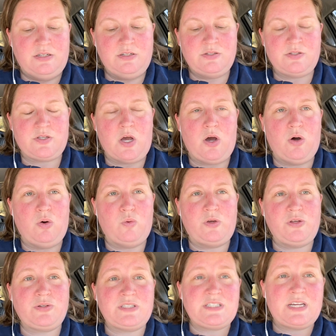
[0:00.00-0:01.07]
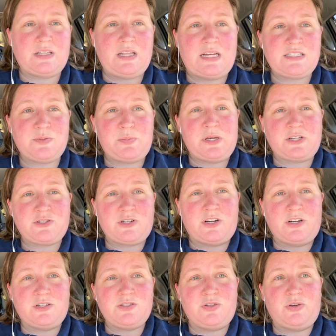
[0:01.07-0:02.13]
So you can take lots of
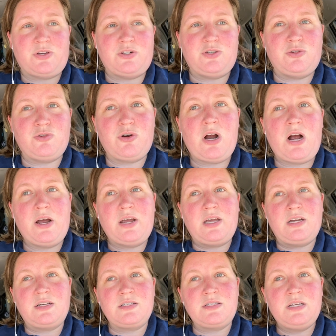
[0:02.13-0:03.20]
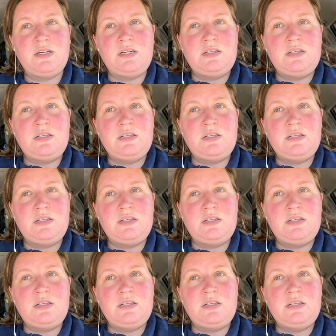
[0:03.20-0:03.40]
pictures, you can do drawings